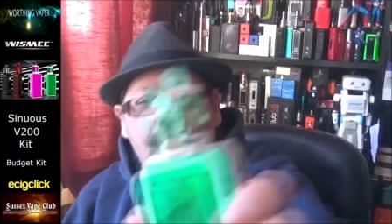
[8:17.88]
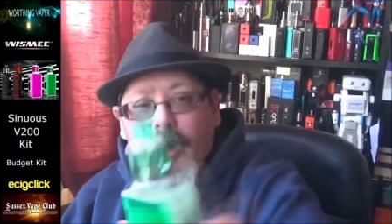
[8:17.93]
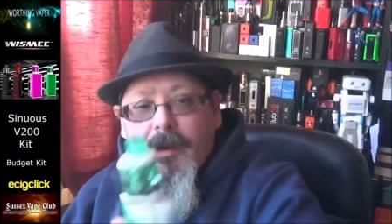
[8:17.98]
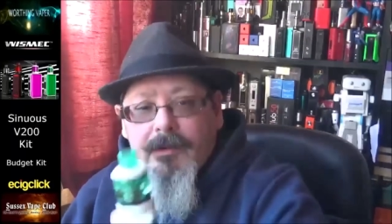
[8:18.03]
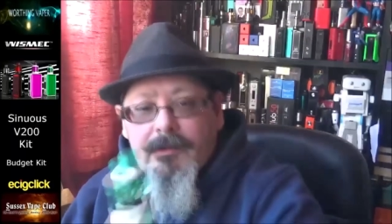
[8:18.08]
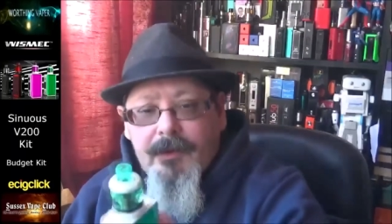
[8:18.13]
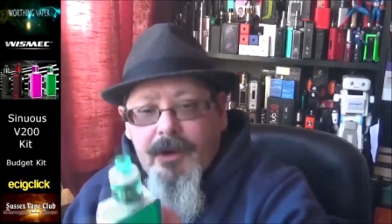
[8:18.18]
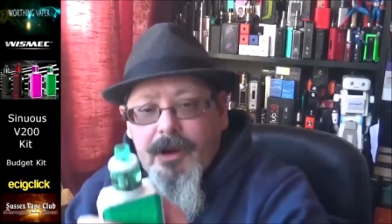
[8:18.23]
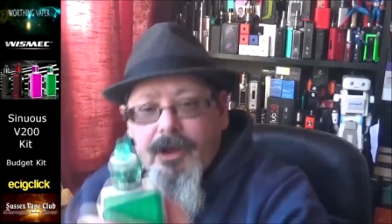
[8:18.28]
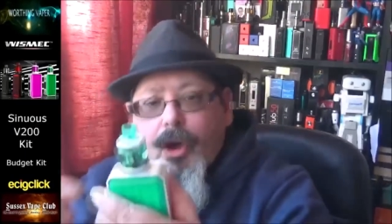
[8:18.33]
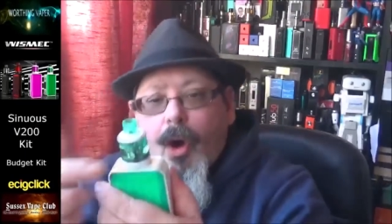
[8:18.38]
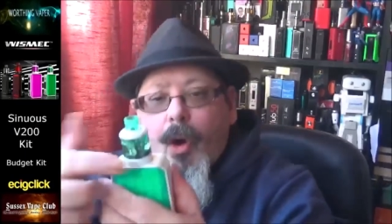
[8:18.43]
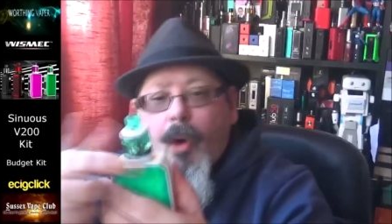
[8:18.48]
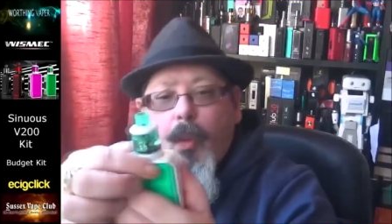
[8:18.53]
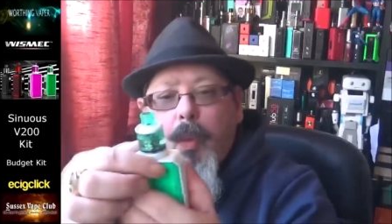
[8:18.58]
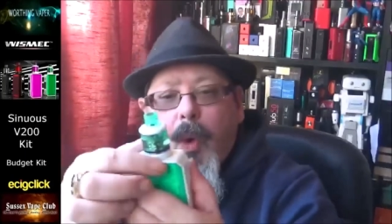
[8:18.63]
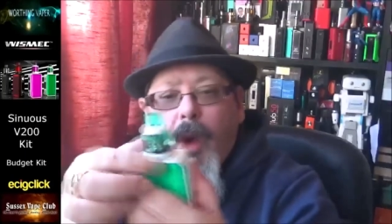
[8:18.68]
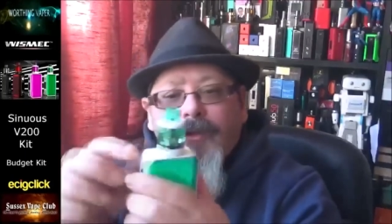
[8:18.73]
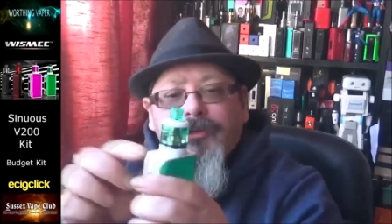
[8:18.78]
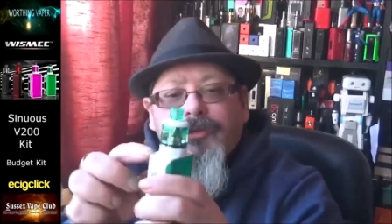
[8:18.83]
you've only got
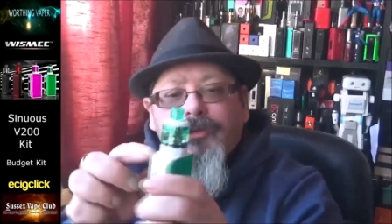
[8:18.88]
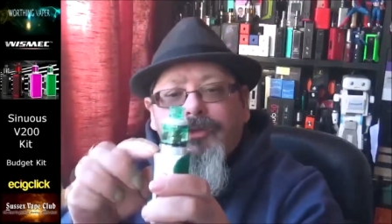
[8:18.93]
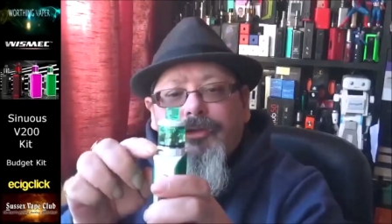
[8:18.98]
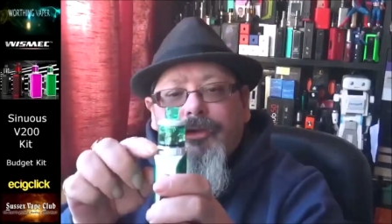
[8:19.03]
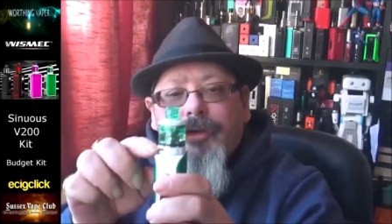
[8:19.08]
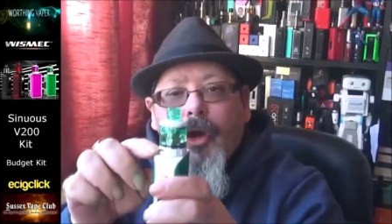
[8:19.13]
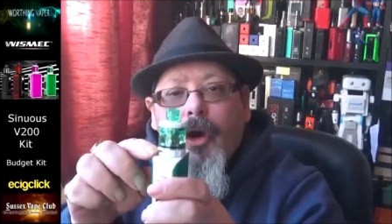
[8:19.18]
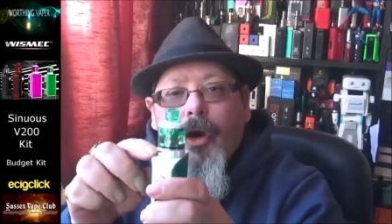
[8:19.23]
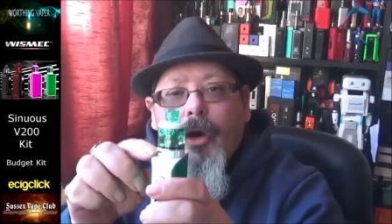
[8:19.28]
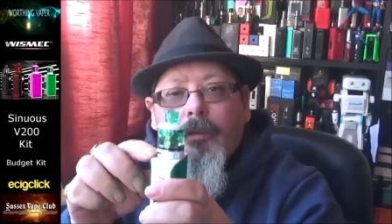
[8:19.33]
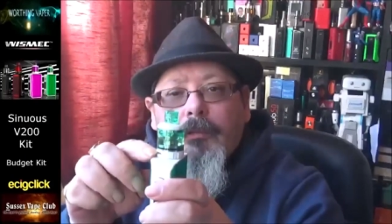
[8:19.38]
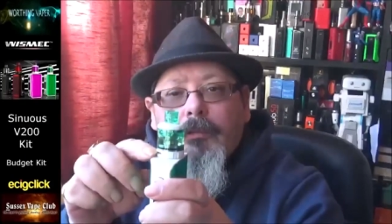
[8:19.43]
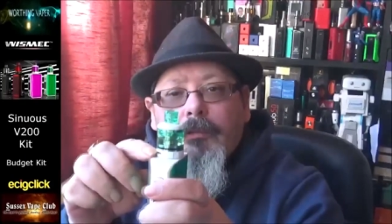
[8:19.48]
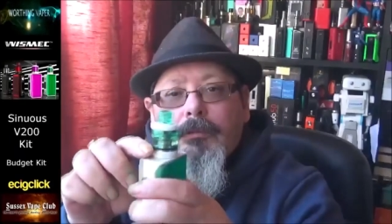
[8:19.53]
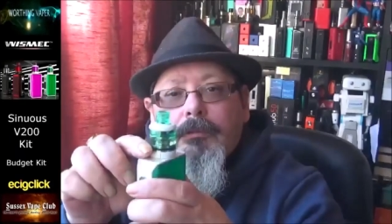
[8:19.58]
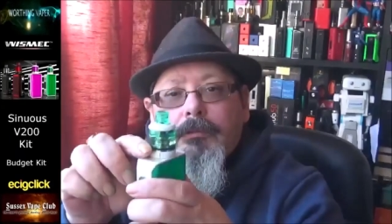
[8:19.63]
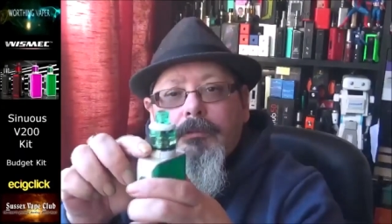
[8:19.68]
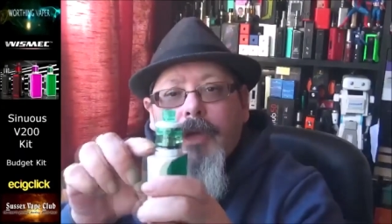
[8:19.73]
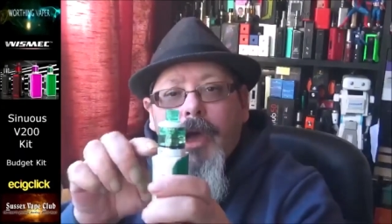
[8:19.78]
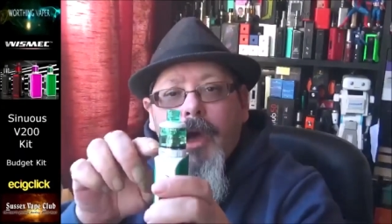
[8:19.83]
one slot,
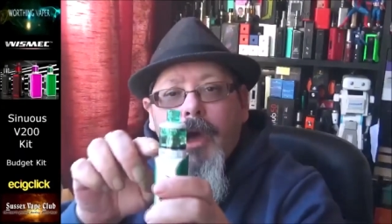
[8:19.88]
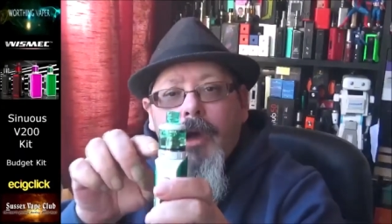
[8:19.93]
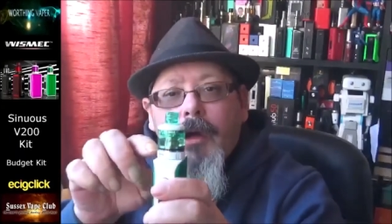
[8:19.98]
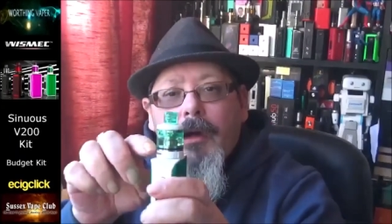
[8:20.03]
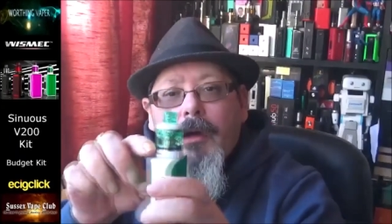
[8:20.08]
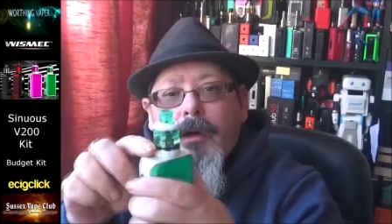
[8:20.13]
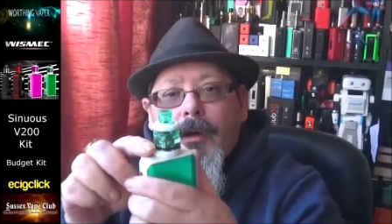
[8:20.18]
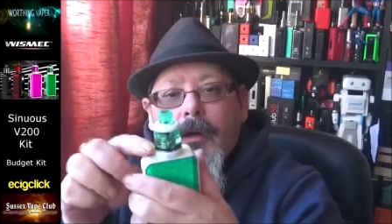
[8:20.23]
yeah,